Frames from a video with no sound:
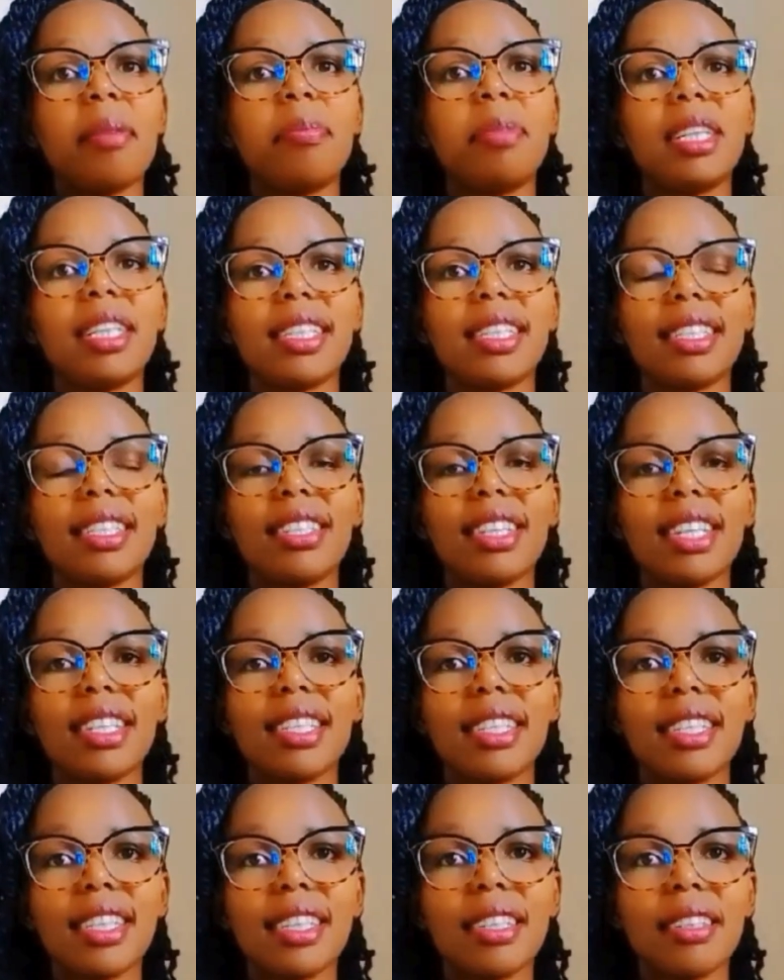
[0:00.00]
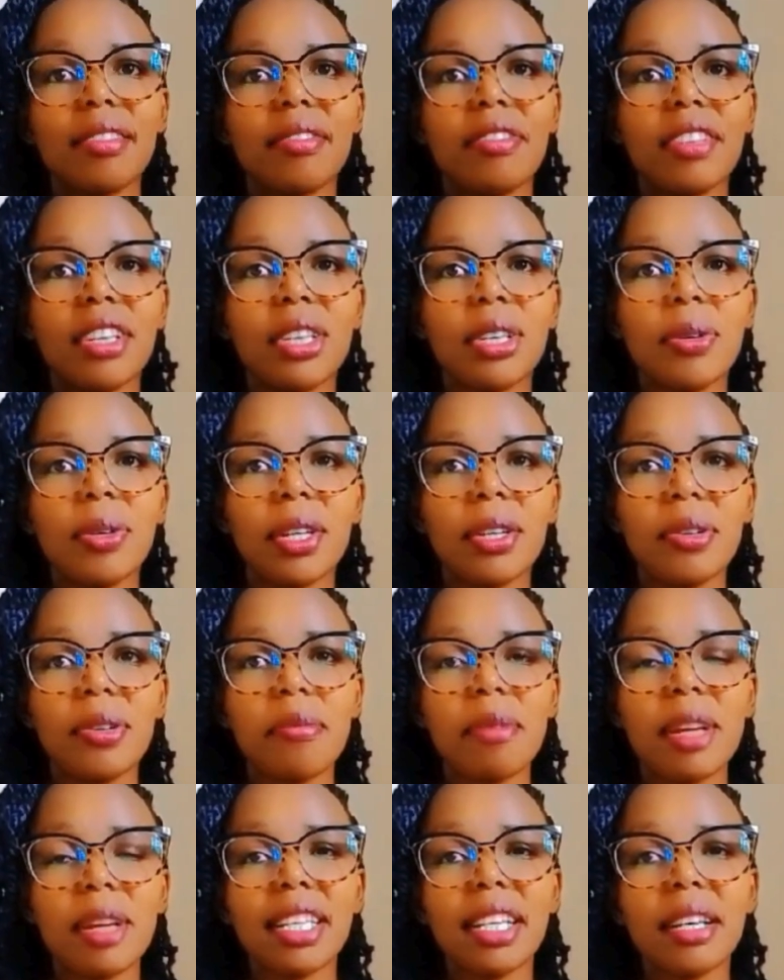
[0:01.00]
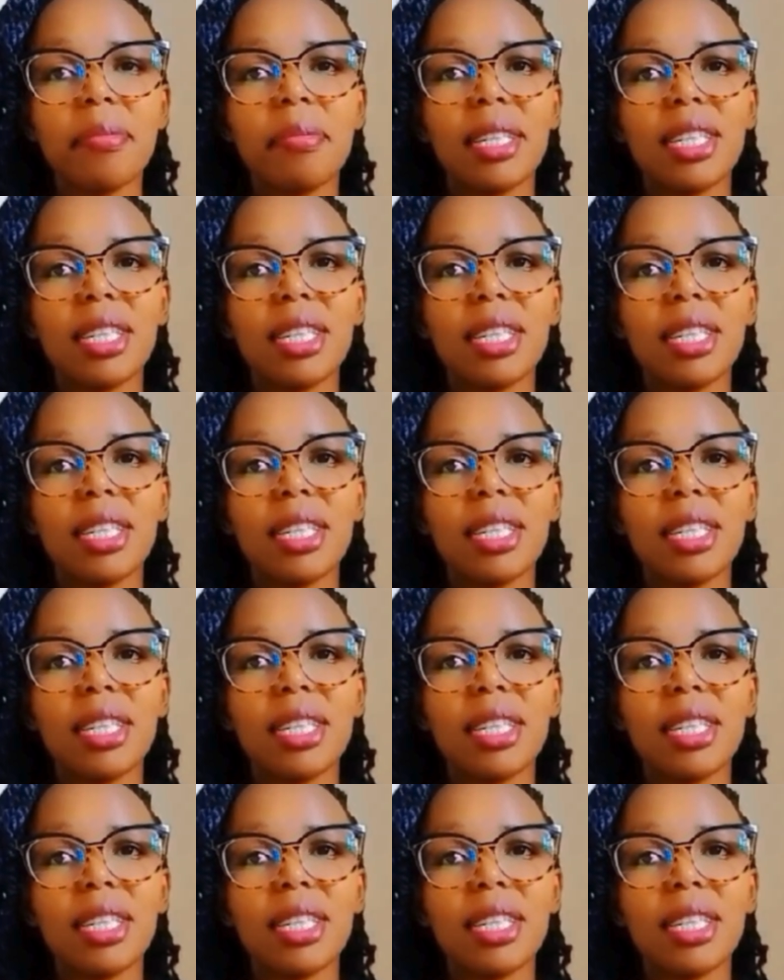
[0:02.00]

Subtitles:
please, just a very quick reminder,